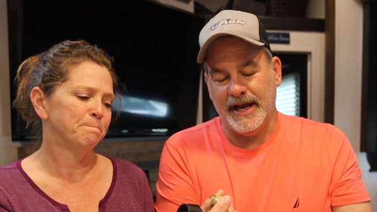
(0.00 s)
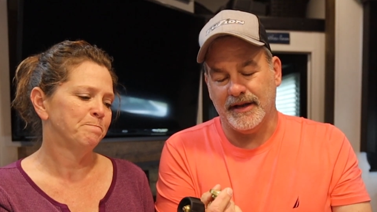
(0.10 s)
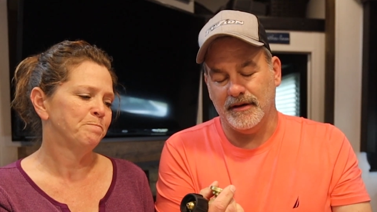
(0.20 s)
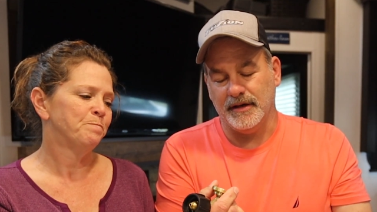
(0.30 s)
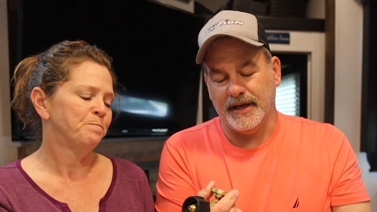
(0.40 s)
Speaker 1: I
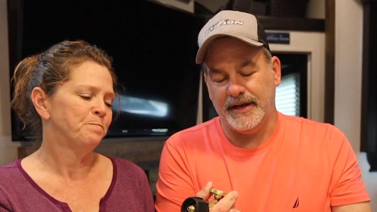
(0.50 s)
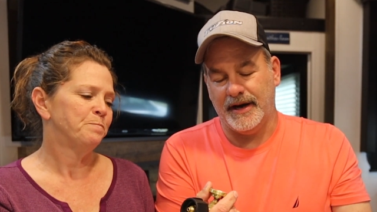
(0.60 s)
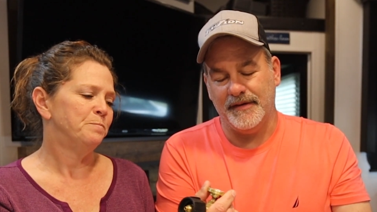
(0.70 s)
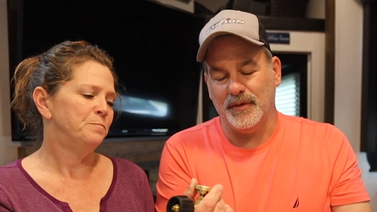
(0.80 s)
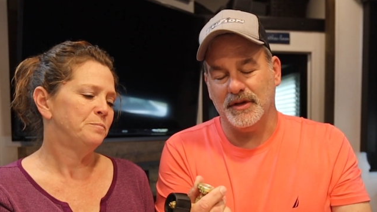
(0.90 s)
can look in
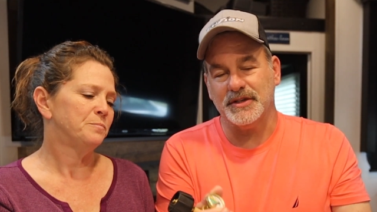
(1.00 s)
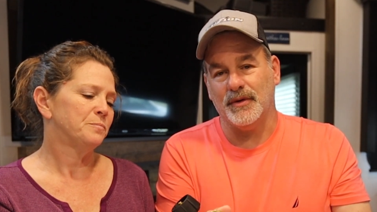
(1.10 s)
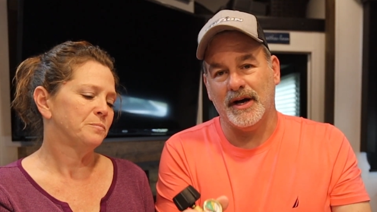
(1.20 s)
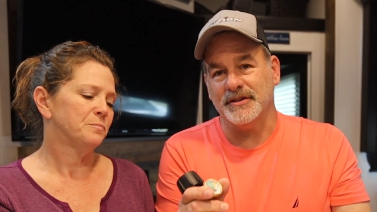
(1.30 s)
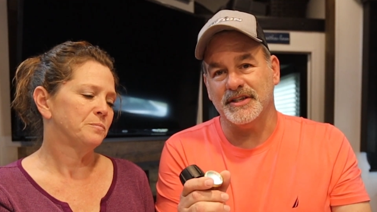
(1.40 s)
there every once in a
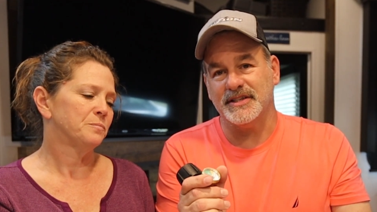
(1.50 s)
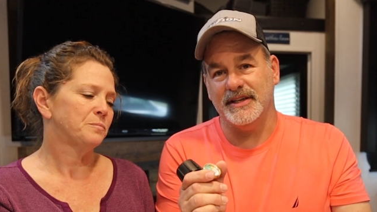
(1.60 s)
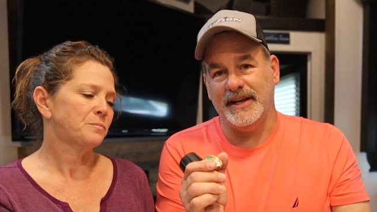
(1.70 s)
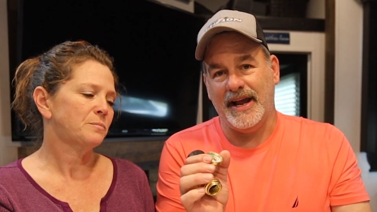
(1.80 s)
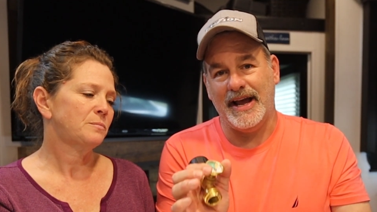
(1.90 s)
while and just
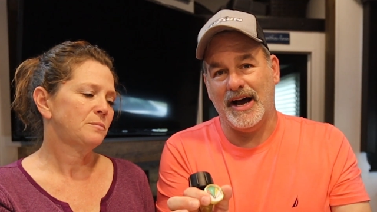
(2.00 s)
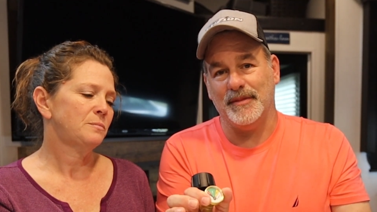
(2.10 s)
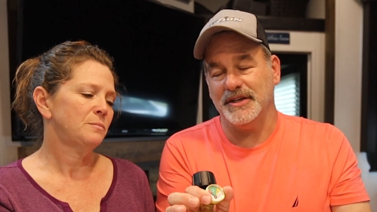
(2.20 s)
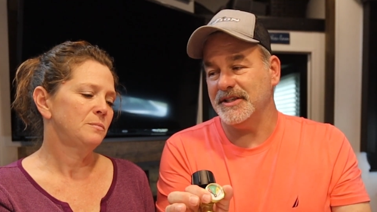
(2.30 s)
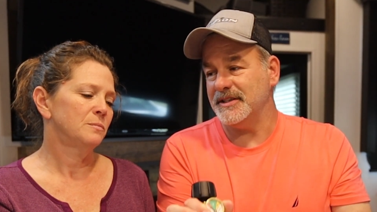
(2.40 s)
see how
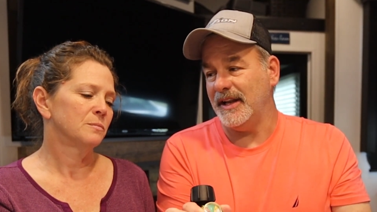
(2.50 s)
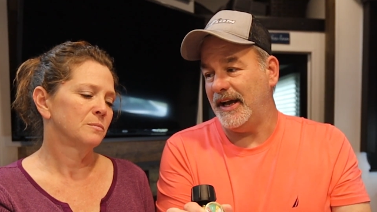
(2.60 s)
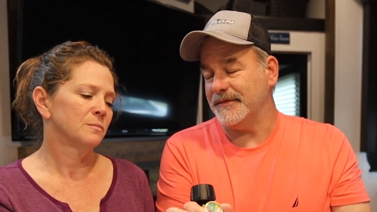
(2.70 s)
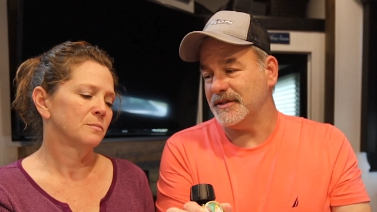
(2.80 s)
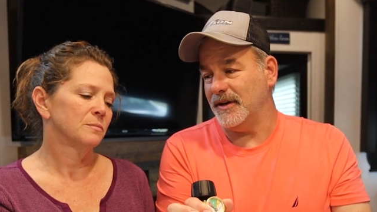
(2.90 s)
much is
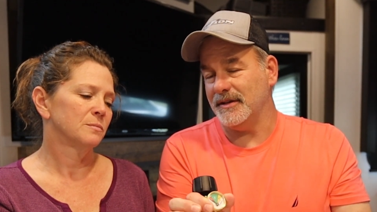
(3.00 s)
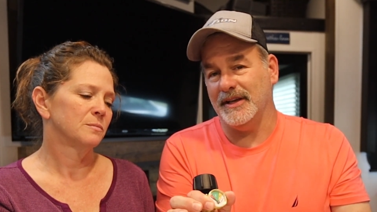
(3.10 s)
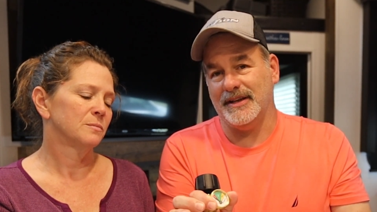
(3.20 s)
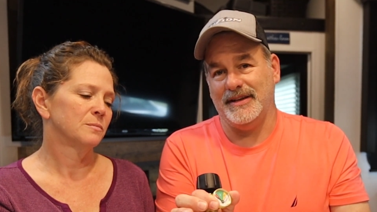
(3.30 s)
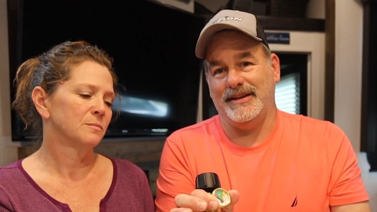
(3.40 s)
left. So
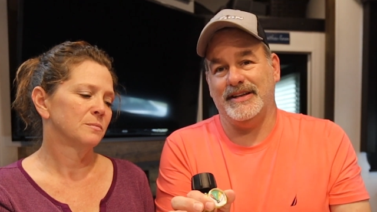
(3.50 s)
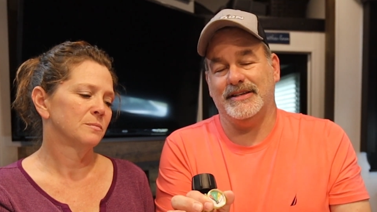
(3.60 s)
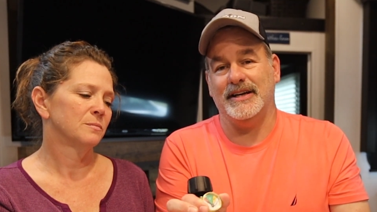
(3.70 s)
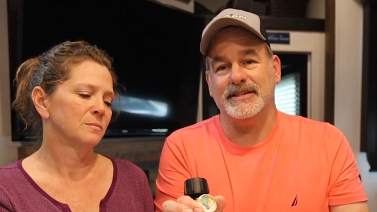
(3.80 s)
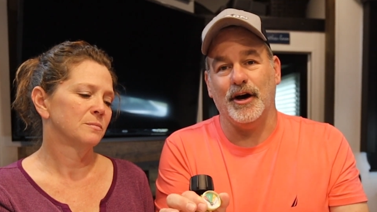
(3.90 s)
it
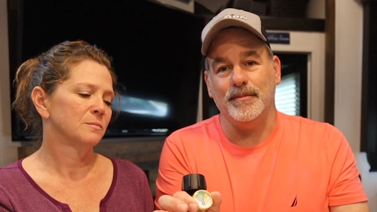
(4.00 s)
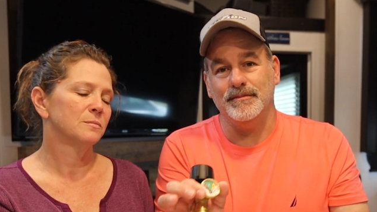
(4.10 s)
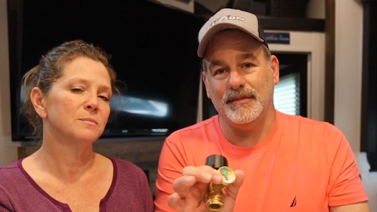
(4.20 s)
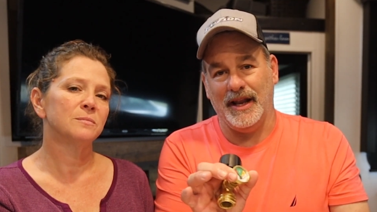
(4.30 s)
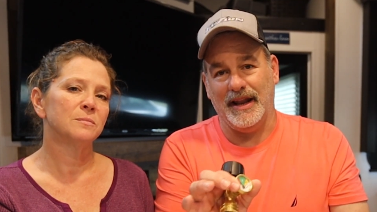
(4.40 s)
does help
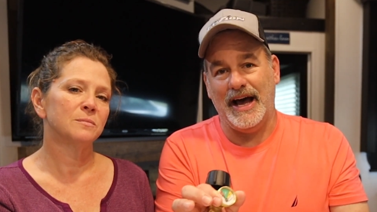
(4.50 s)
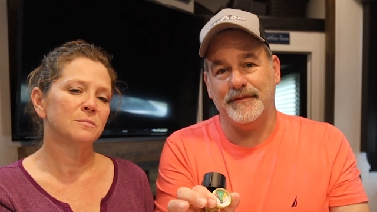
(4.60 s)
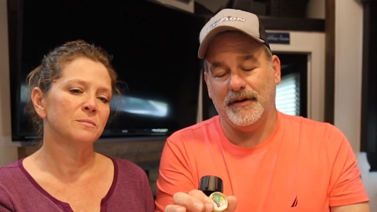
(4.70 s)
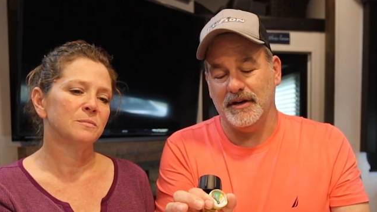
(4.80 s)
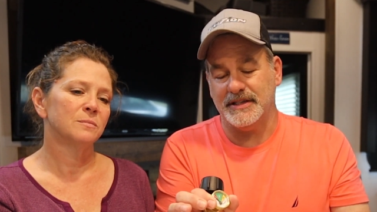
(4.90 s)
a
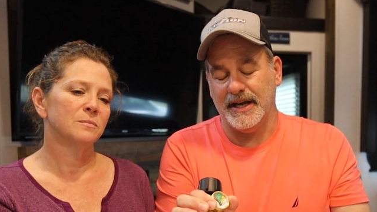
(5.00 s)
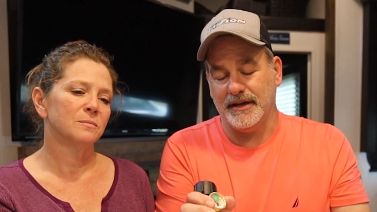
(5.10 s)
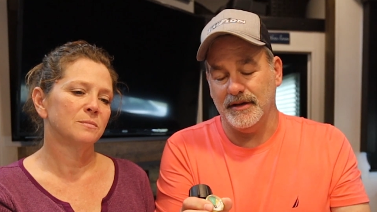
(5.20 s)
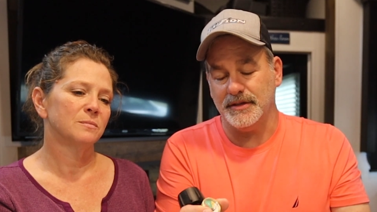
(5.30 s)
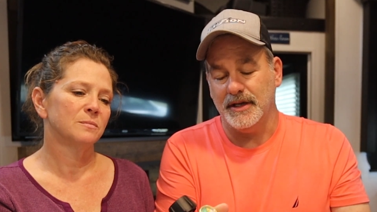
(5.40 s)
lot far as that
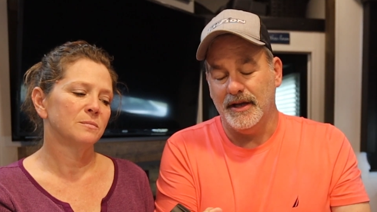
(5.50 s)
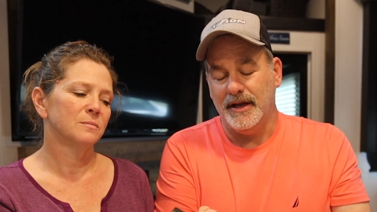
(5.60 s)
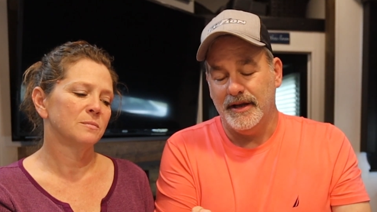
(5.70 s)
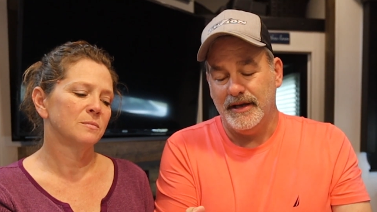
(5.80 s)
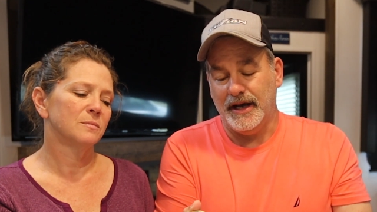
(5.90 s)
goes.
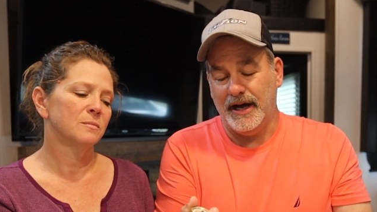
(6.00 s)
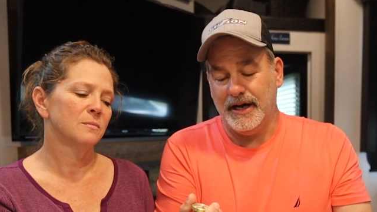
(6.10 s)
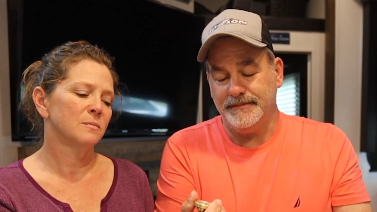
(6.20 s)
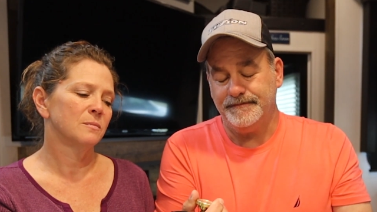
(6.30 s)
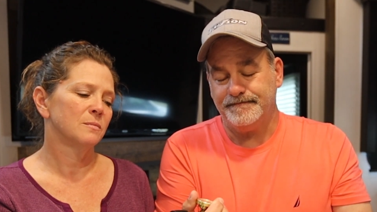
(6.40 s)

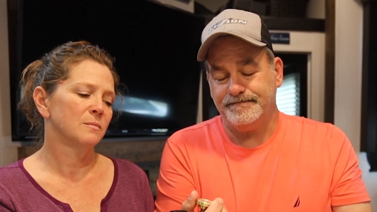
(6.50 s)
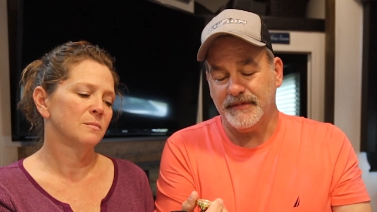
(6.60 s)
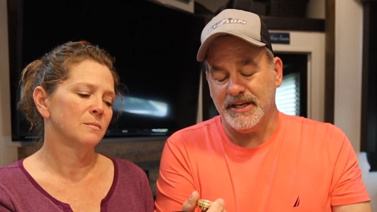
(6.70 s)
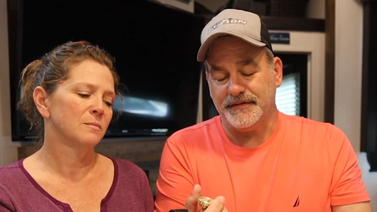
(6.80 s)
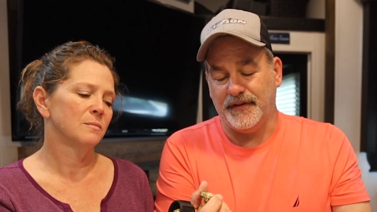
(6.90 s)

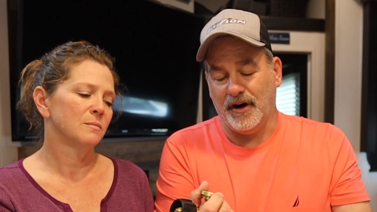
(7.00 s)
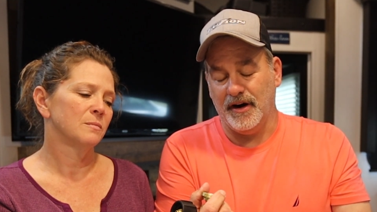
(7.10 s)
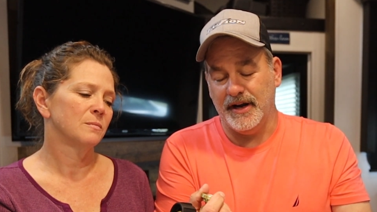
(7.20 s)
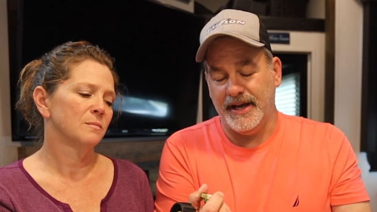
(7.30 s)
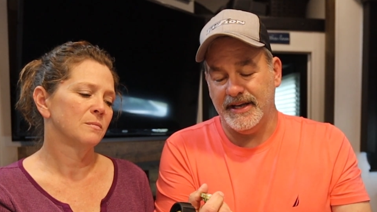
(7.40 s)
As
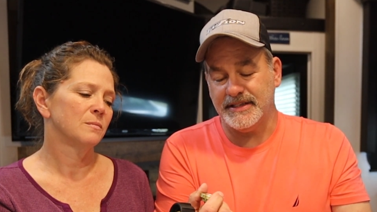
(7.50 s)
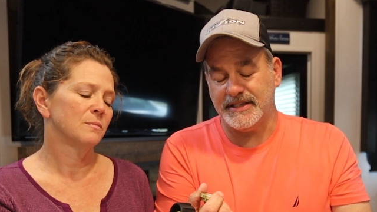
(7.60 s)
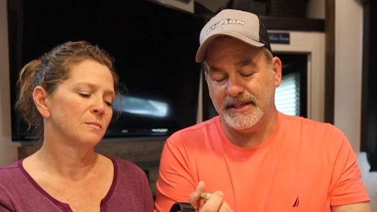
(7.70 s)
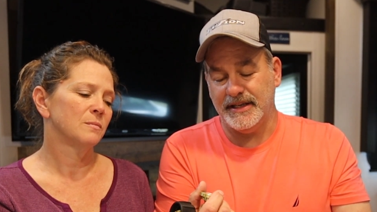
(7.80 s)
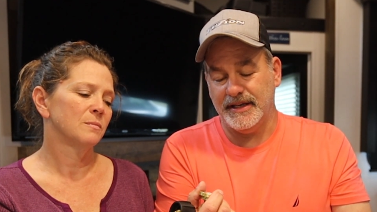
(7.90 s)
far
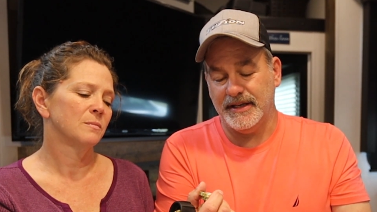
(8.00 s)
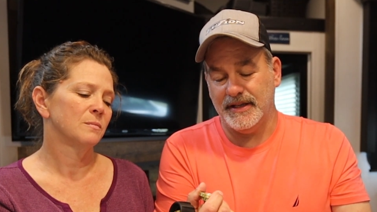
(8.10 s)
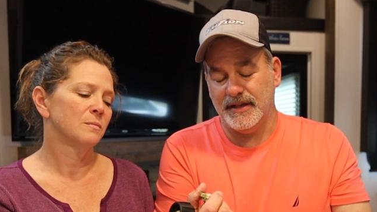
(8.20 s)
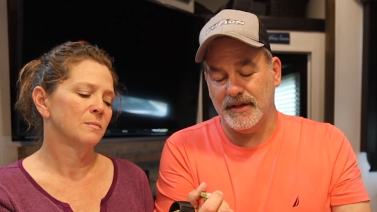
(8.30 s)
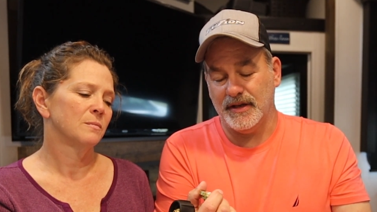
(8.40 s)
as
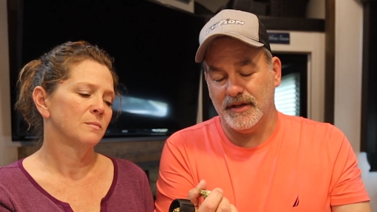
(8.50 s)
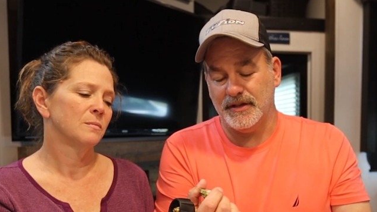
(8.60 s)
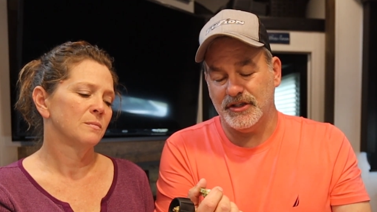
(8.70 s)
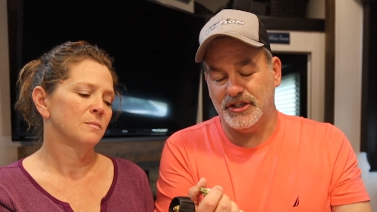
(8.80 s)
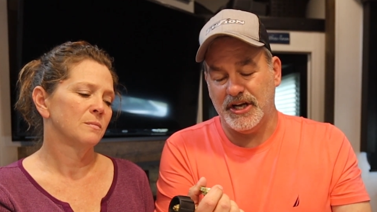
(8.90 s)

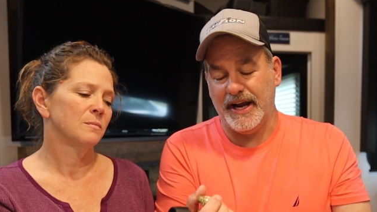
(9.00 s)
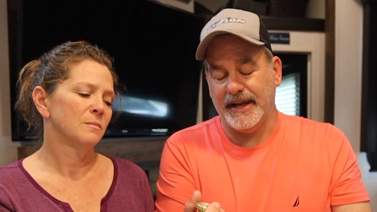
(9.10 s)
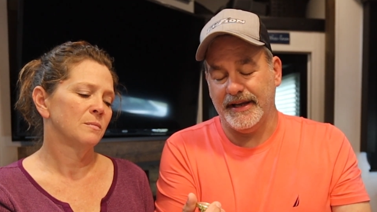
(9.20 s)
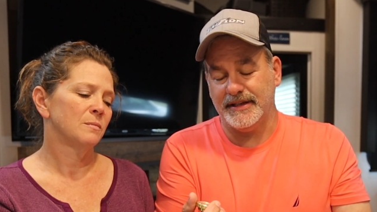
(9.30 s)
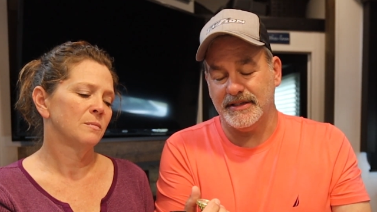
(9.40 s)

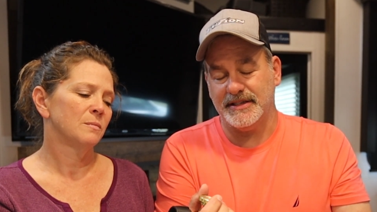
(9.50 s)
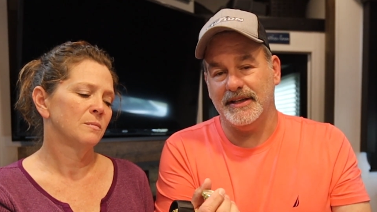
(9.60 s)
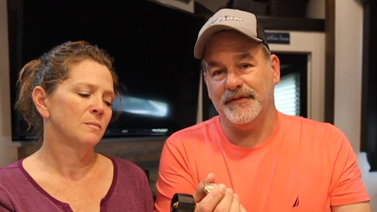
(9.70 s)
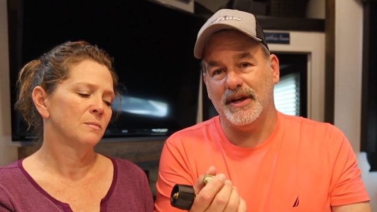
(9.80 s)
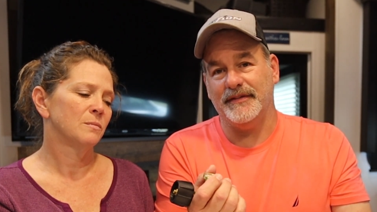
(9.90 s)
checking it to see if you